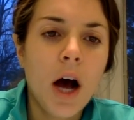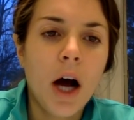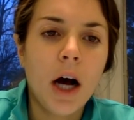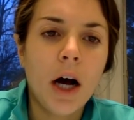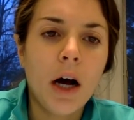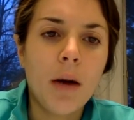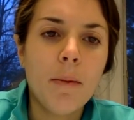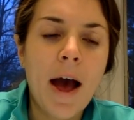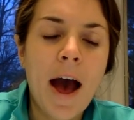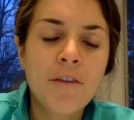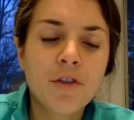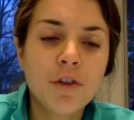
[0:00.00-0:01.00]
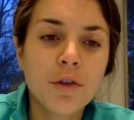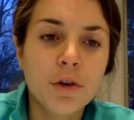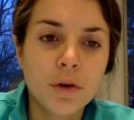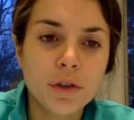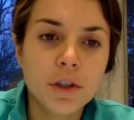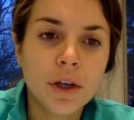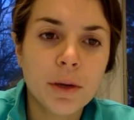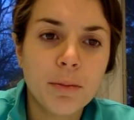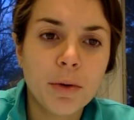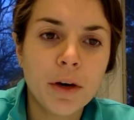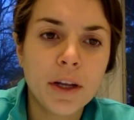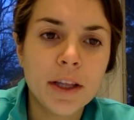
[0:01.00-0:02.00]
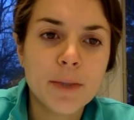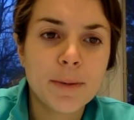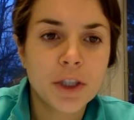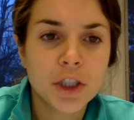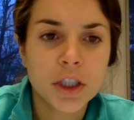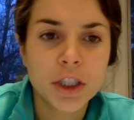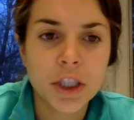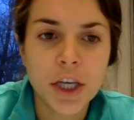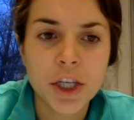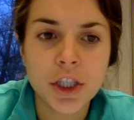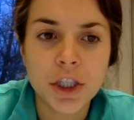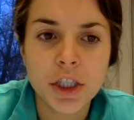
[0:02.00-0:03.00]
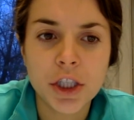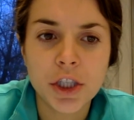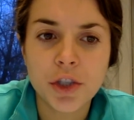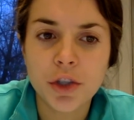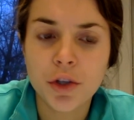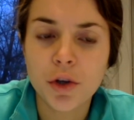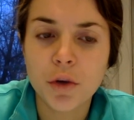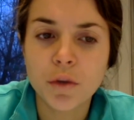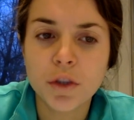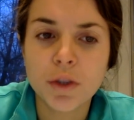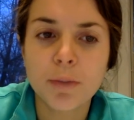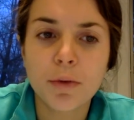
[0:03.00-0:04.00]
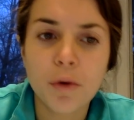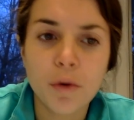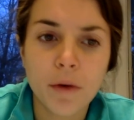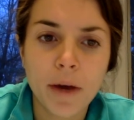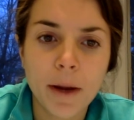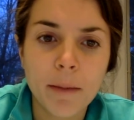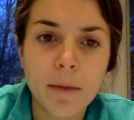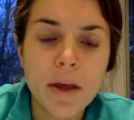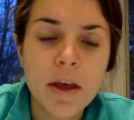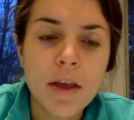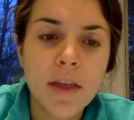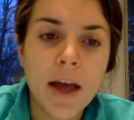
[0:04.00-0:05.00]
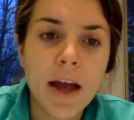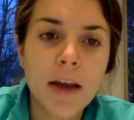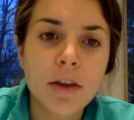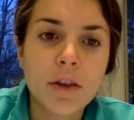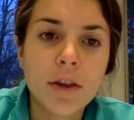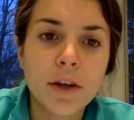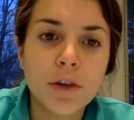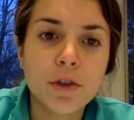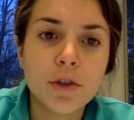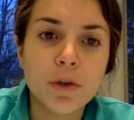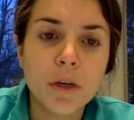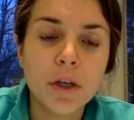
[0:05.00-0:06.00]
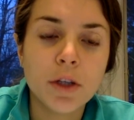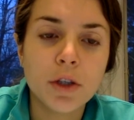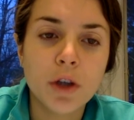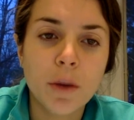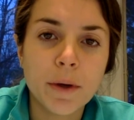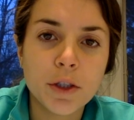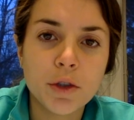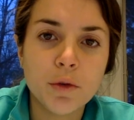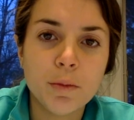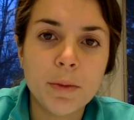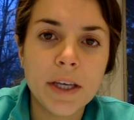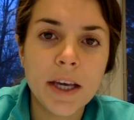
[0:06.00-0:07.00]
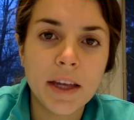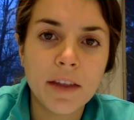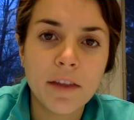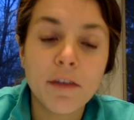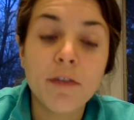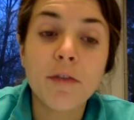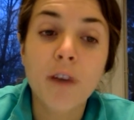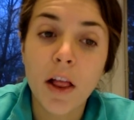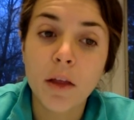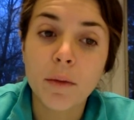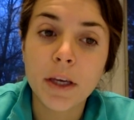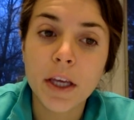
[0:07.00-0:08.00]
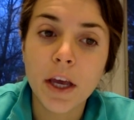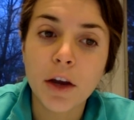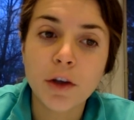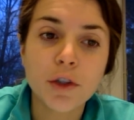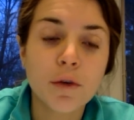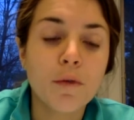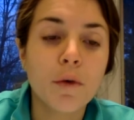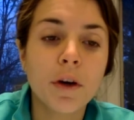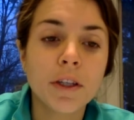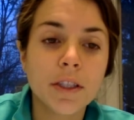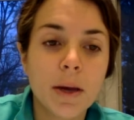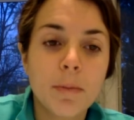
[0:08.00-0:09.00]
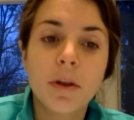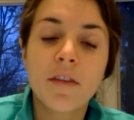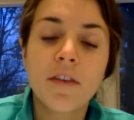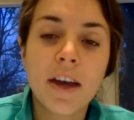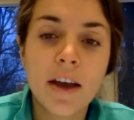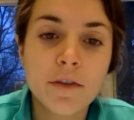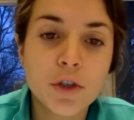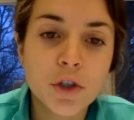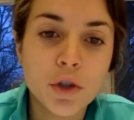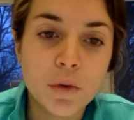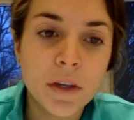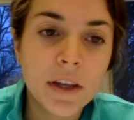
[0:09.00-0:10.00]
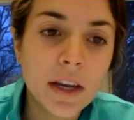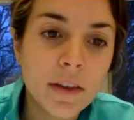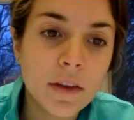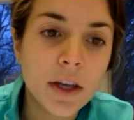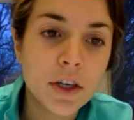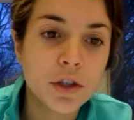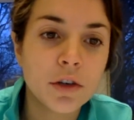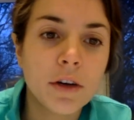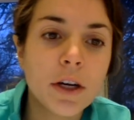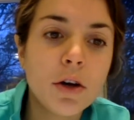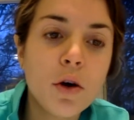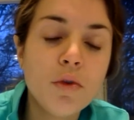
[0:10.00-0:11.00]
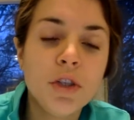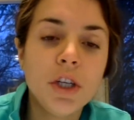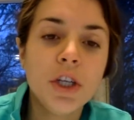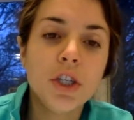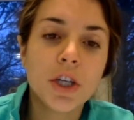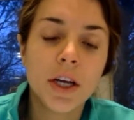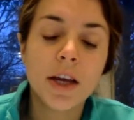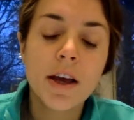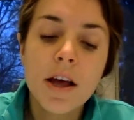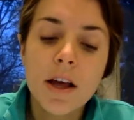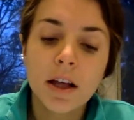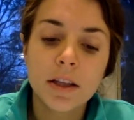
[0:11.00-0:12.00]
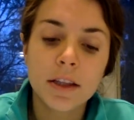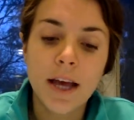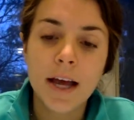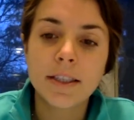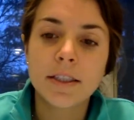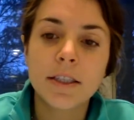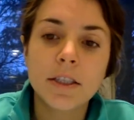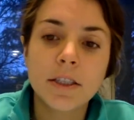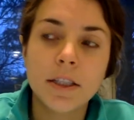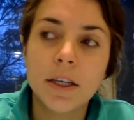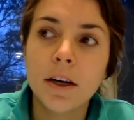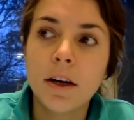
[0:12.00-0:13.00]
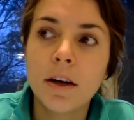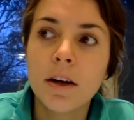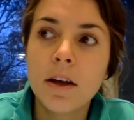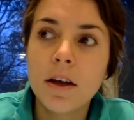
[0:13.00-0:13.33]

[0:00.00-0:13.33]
After the goals are inputted, the special education teacher notes the program that their student is going to be in the following year. So for example, if I have a student in the integrated co-teaching class this year,